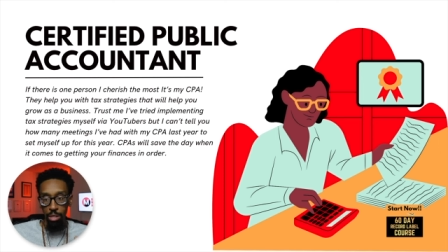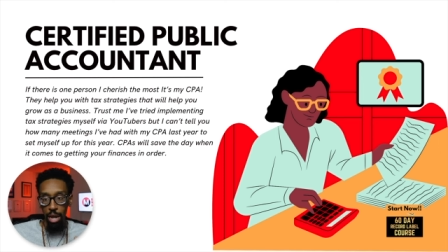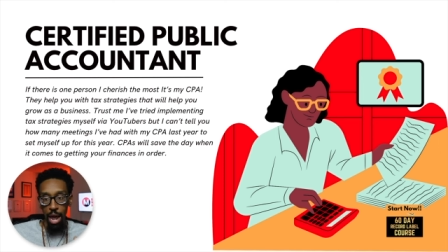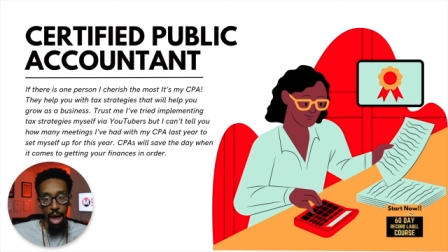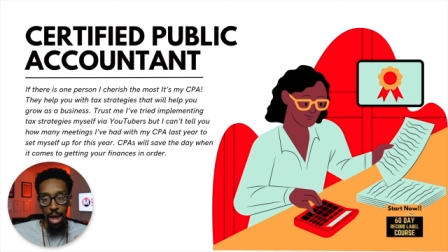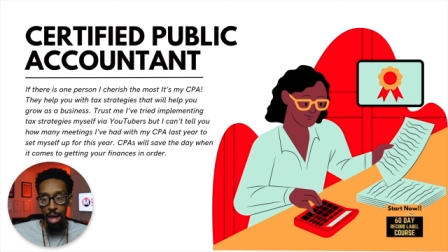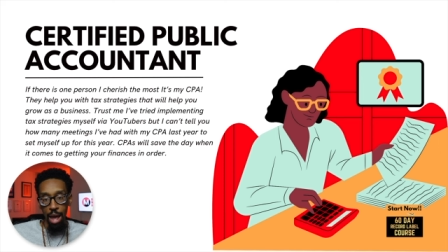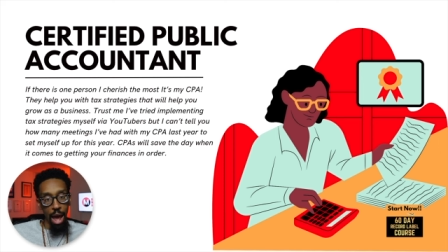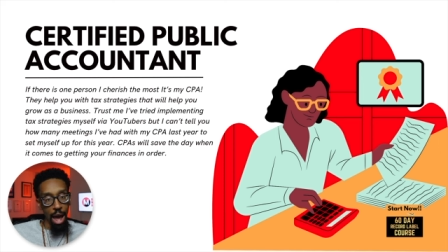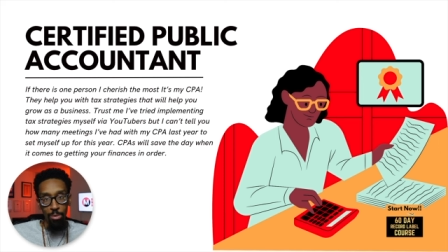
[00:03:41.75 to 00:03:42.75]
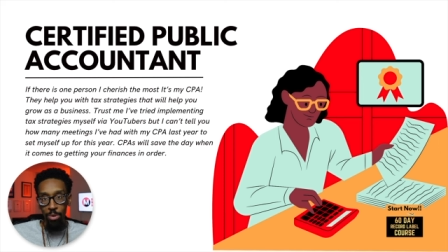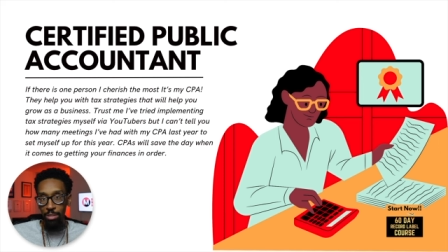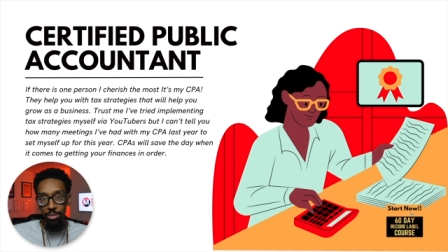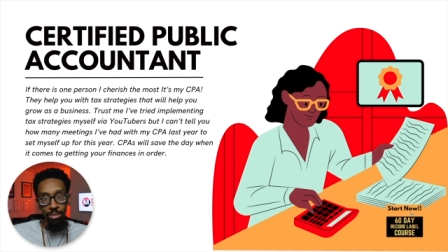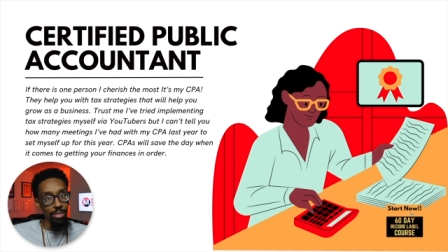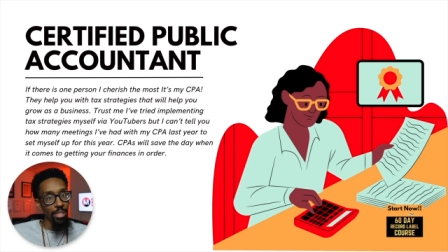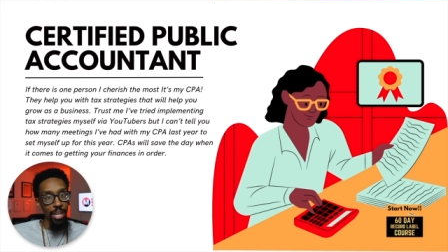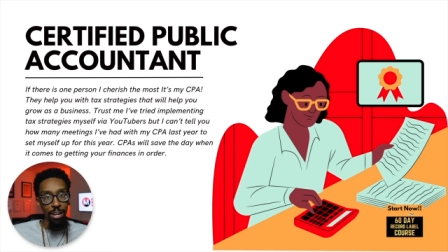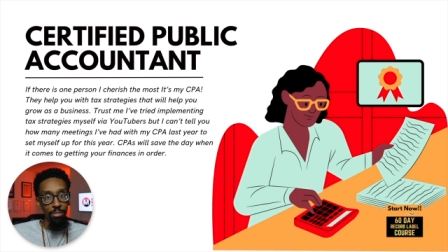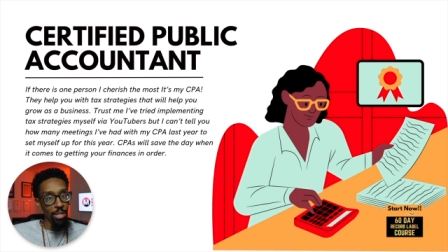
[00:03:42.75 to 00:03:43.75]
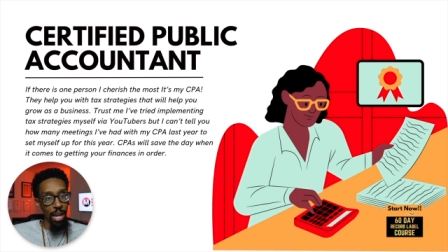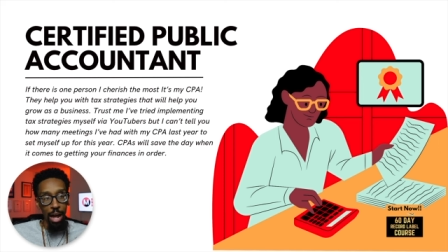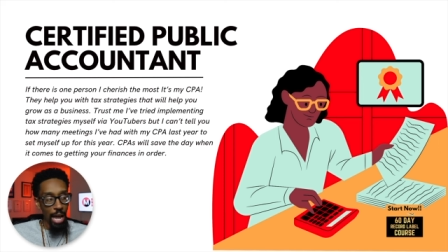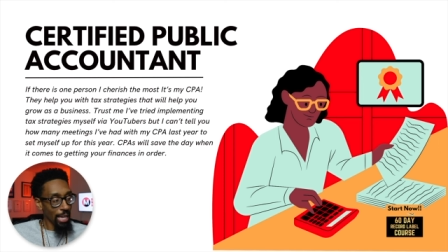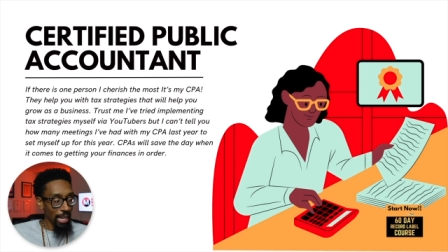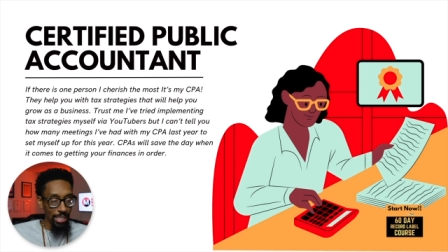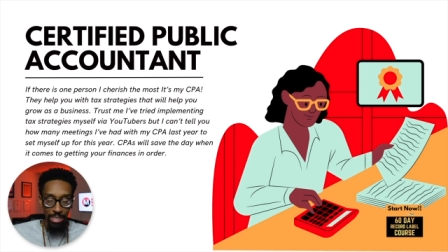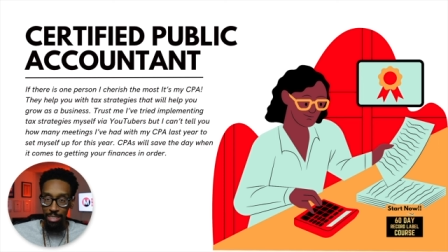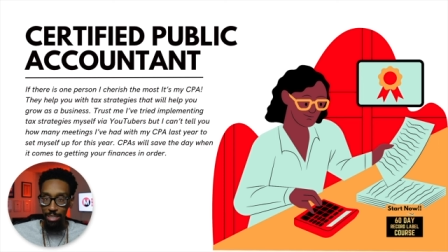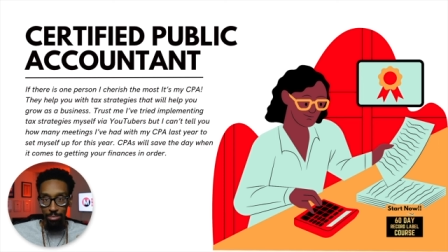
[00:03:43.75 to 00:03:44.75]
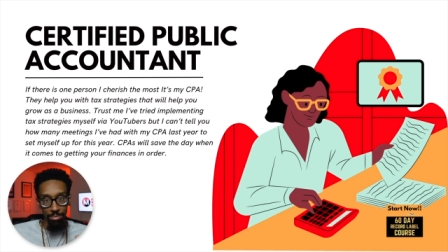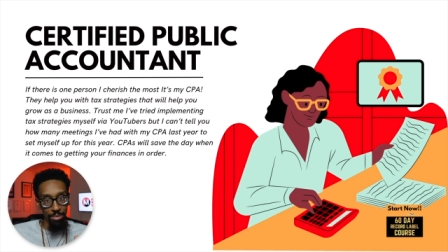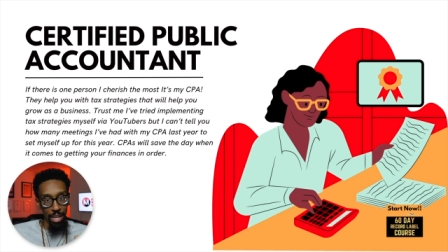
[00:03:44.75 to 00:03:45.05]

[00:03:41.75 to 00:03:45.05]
Like I, I wouldn't every. I, I gotta see them.